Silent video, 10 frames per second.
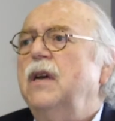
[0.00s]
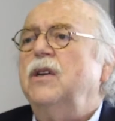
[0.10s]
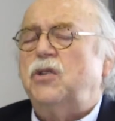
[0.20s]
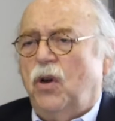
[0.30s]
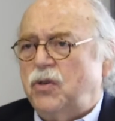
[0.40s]

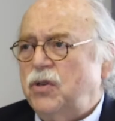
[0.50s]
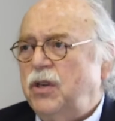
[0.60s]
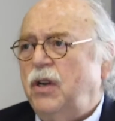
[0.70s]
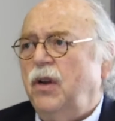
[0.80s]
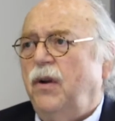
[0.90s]
Social
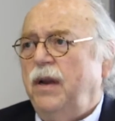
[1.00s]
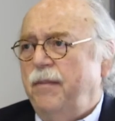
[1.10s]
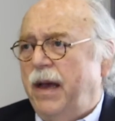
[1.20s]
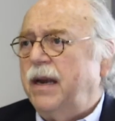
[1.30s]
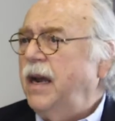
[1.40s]
Security,
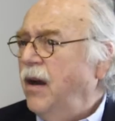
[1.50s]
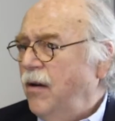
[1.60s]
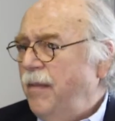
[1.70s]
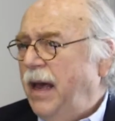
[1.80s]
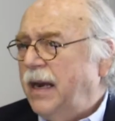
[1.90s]
Medicare,
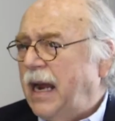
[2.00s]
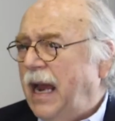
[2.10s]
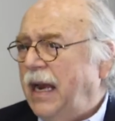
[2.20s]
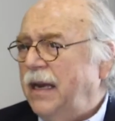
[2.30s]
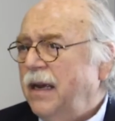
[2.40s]
and
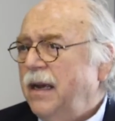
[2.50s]
Medicaid.